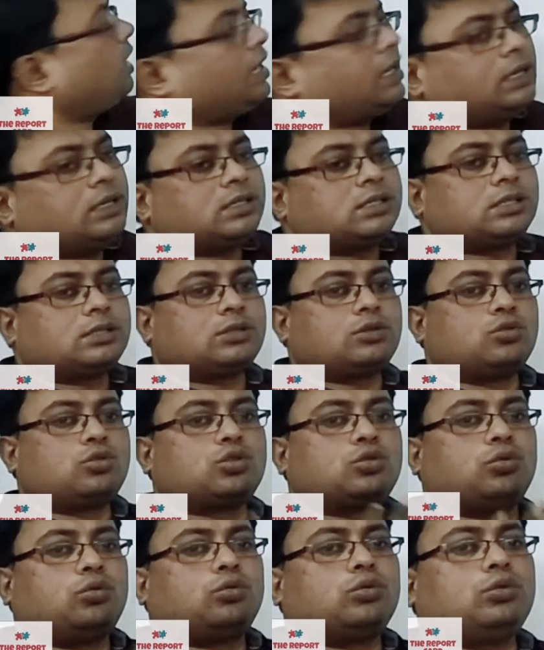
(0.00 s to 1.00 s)
lines to
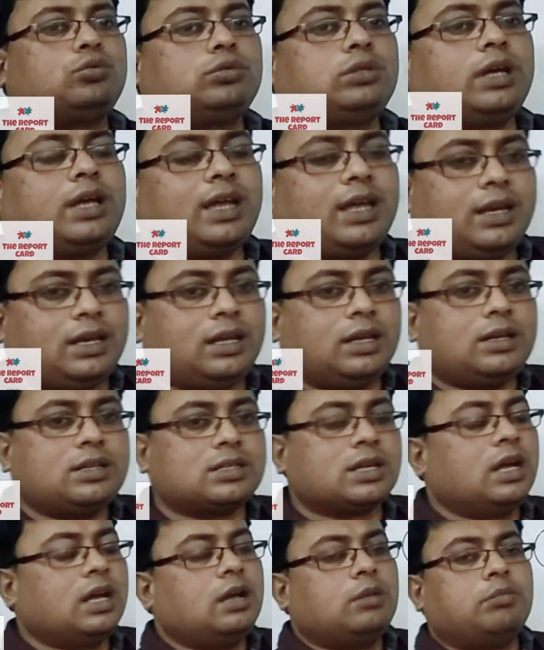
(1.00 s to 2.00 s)
show you the
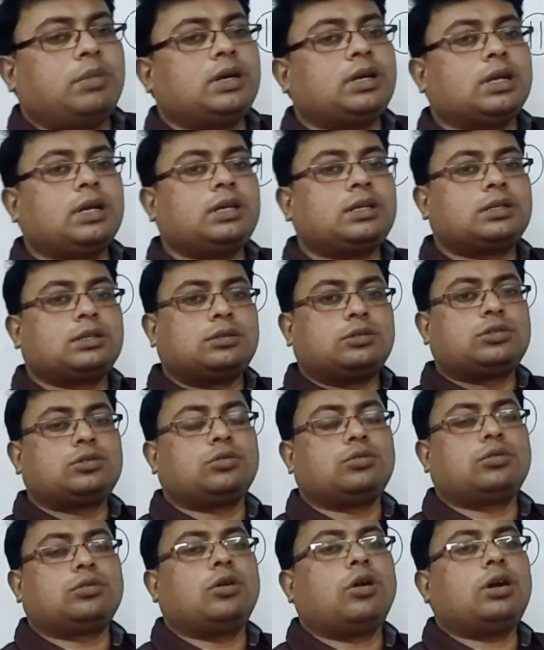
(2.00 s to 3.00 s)
alleles, but it
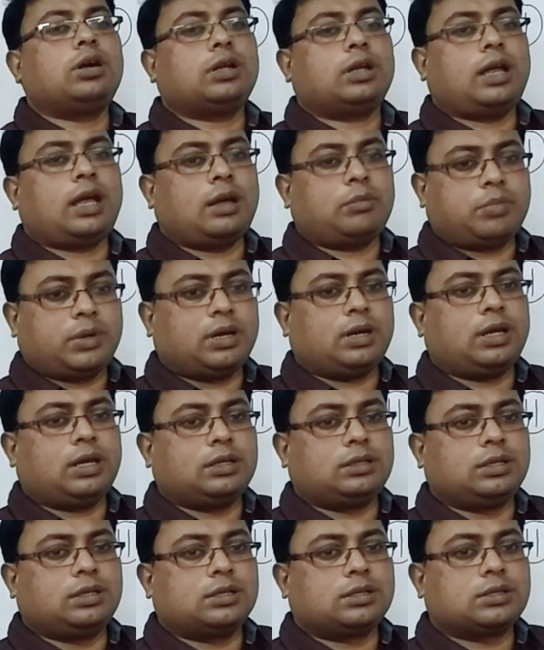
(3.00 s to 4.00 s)
should not happen
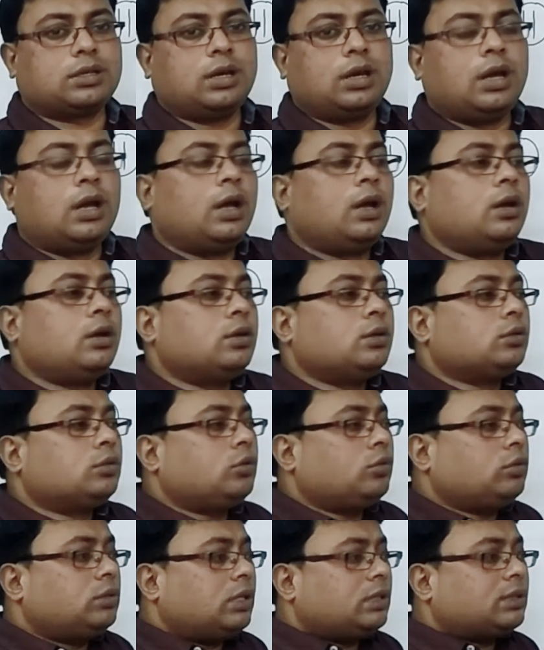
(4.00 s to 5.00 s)
like this.
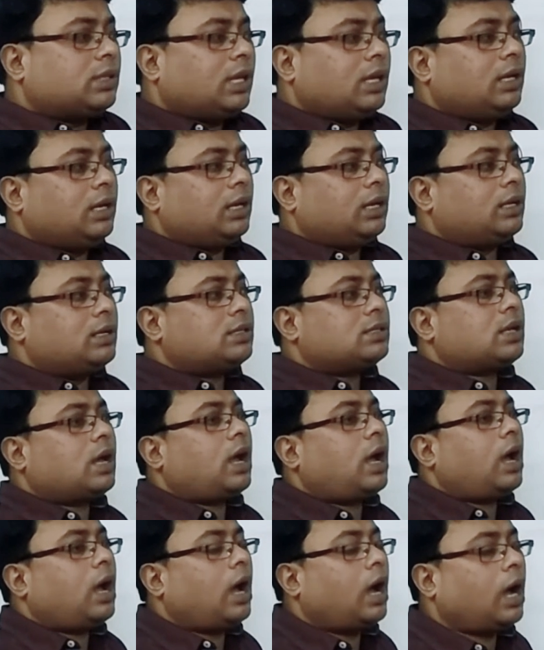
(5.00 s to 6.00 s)
So the thing
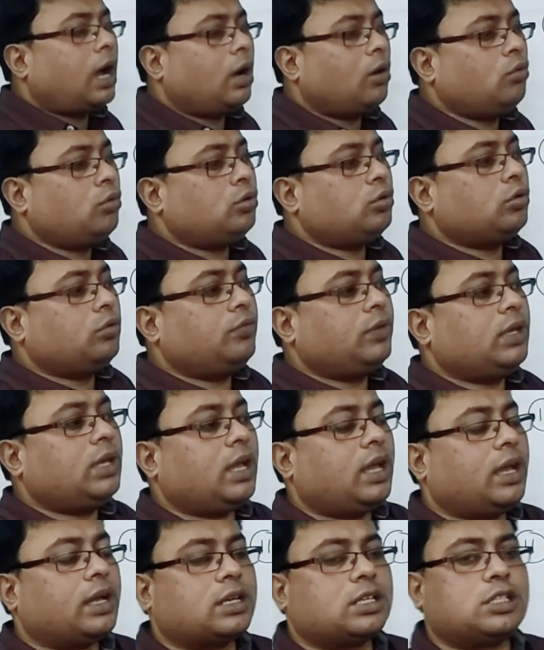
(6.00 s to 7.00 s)
is, how do
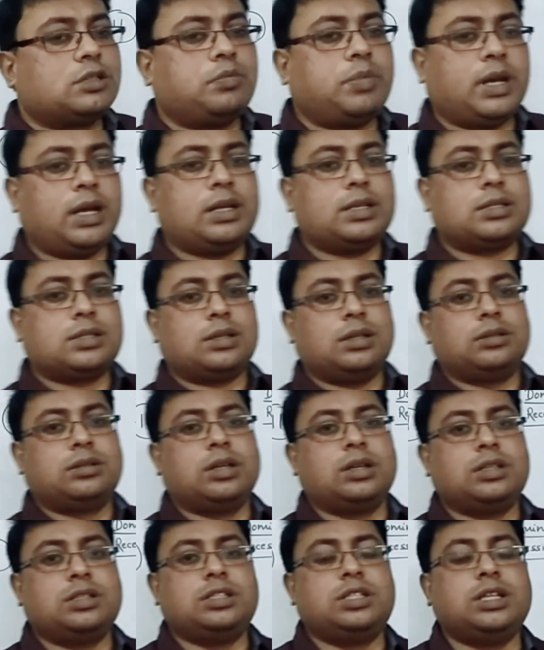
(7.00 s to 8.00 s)
we express
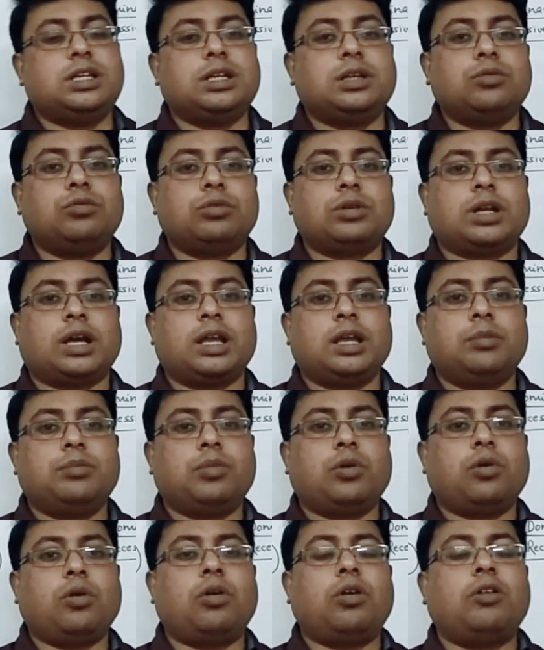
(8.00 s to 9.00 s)
the
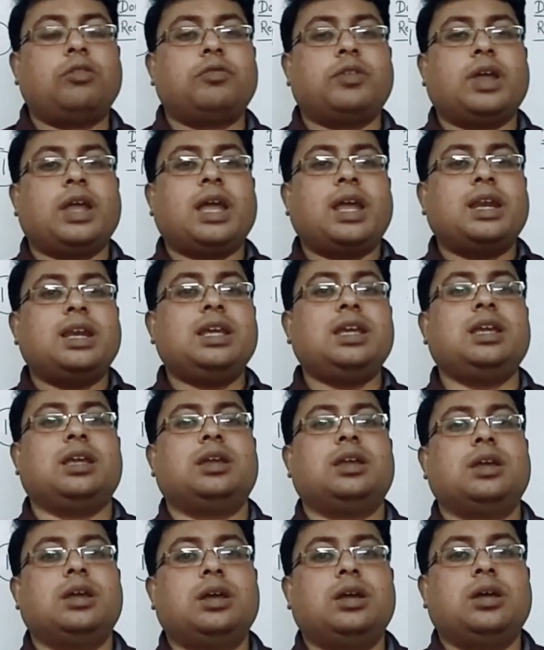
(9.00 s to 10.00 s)
genotype of
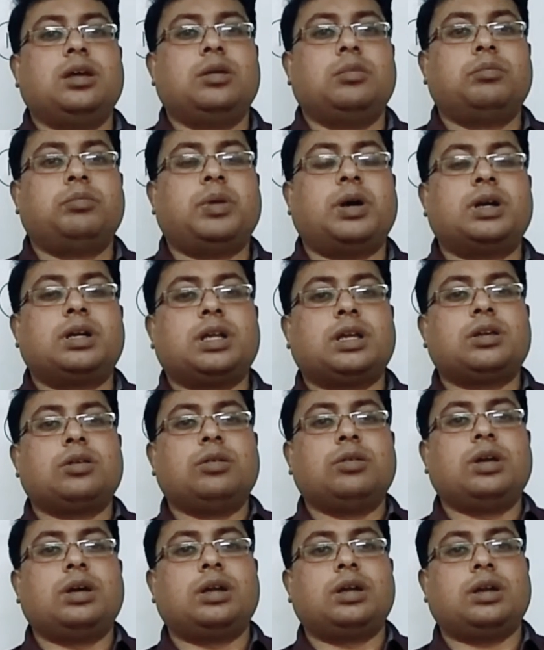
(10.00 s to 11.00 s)
any
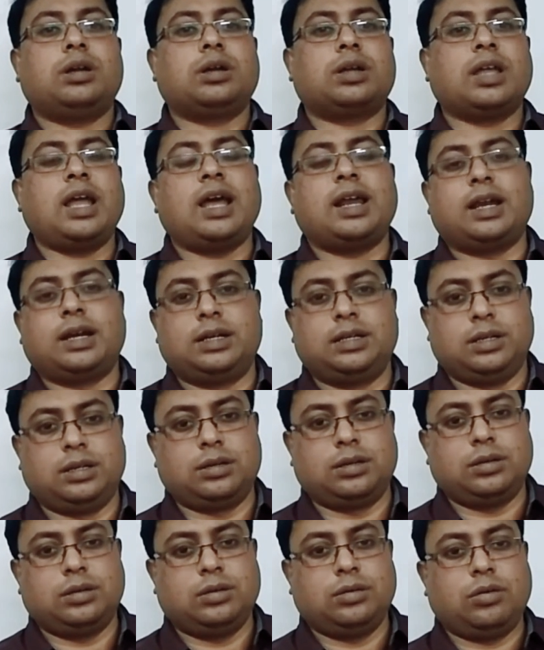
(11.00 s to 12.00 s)
particular
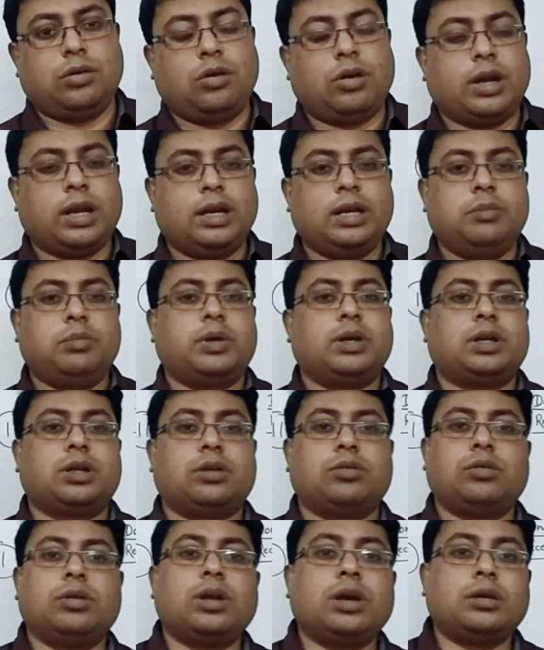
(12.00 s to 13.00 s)
character or any
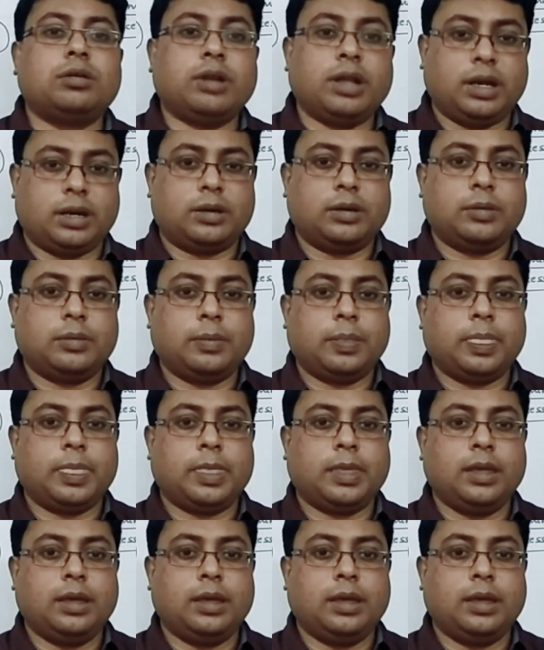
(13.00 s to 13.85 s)
particular trait?